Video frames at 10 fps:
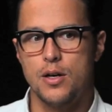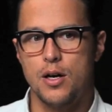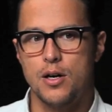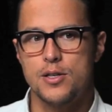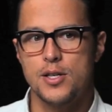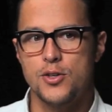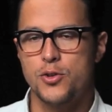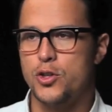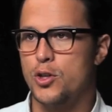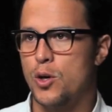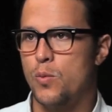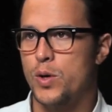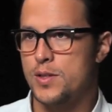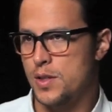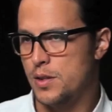essential to know
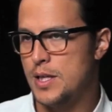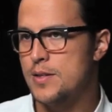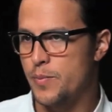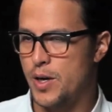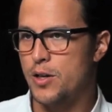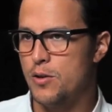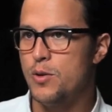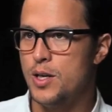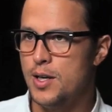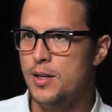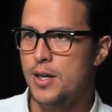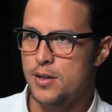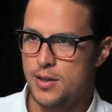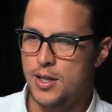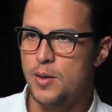what's the least amount you need
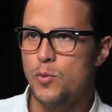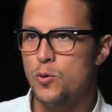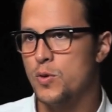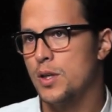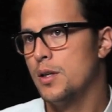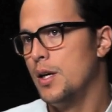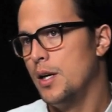to keep moving.